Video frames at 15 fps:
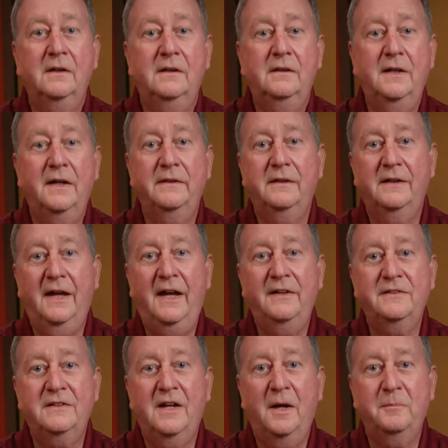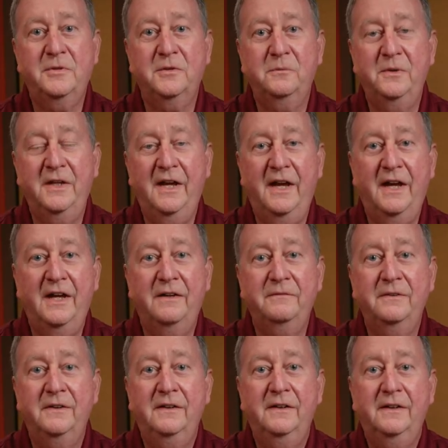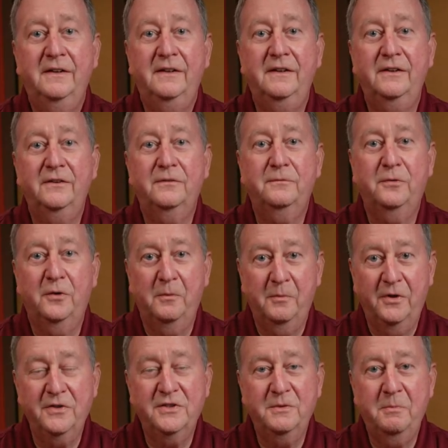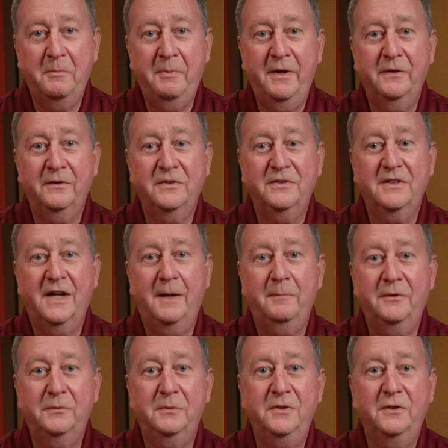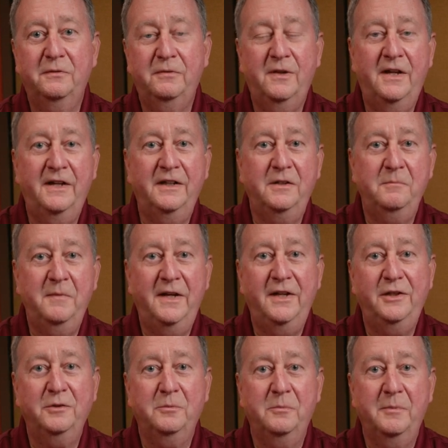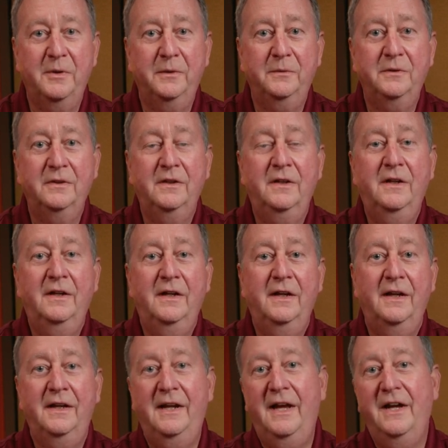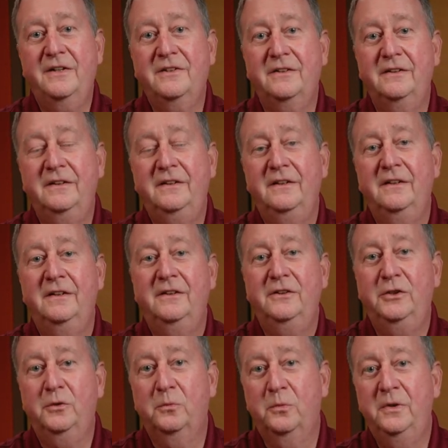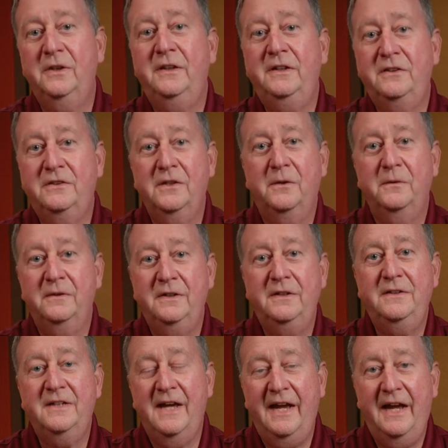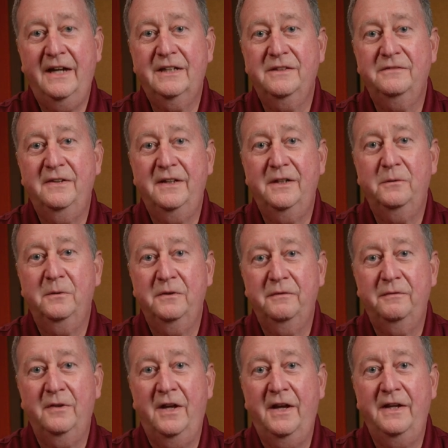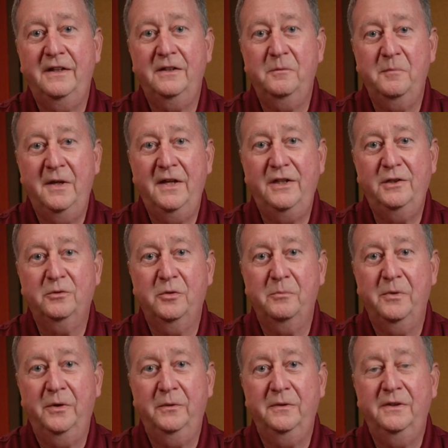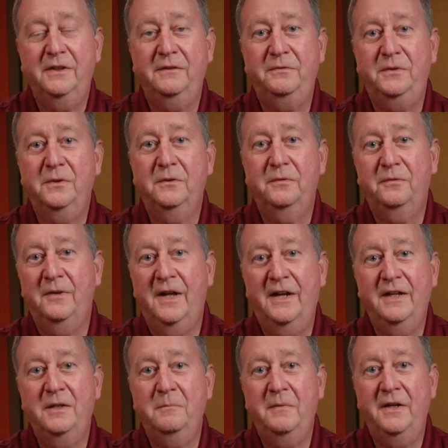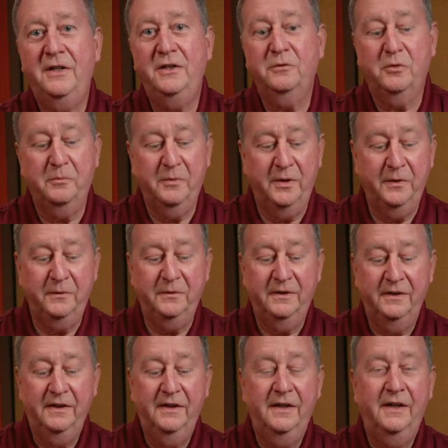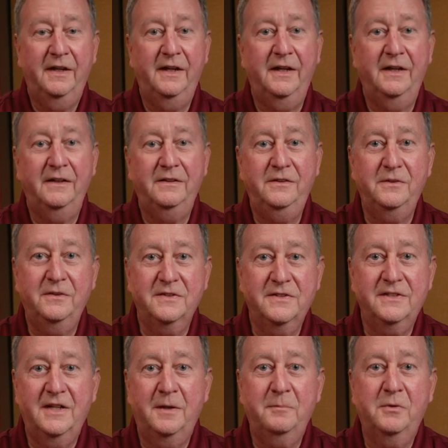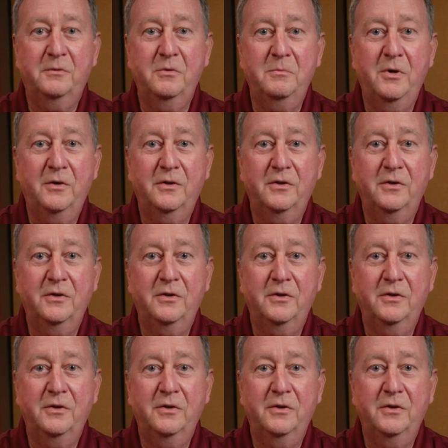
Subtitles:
Now the last option we have is for emergency propeller stop is when you're flying in manual mode. And actually, you really don't need to activate it when flying in manual mode. If you fly in manual mode, and you can set up your remote